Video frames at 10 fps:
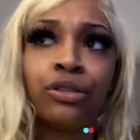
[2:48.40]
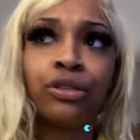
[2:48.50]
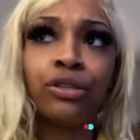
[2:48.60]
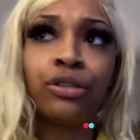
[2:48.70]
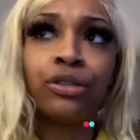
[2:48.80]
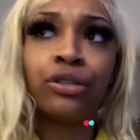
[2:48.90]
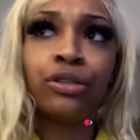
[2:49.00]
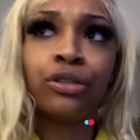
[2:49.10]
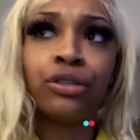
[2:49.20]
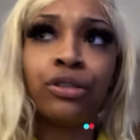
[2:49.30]

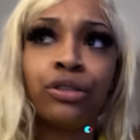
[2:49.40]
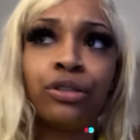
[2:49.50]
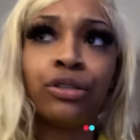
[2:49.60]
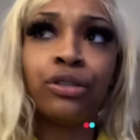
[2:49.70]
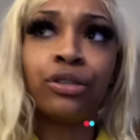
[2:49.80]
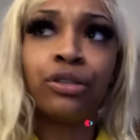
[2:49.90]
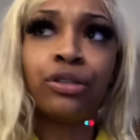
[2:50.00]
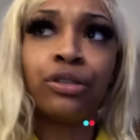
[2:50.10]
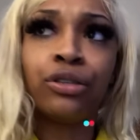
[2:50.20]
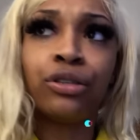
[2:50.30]

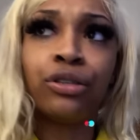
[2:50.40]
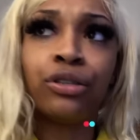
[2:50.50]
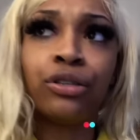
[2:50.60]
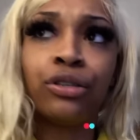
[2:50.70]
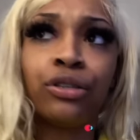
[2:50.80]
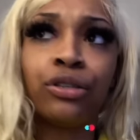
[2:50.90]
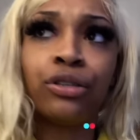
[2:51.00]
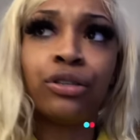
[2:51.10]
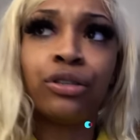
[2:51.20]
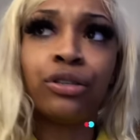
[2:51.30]

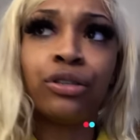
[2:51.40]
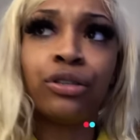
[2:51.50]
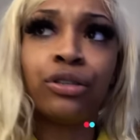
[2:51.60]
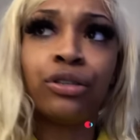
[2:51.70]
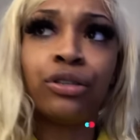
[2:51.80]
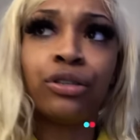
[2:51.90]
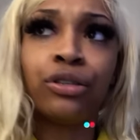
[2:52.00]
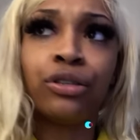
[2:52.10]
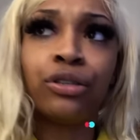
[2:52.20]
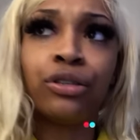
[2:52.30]

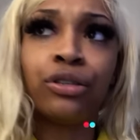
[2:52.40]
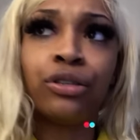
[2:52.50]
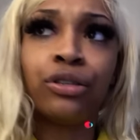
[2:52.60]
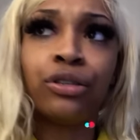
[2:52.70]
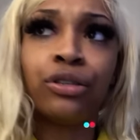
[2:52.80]
[no speech]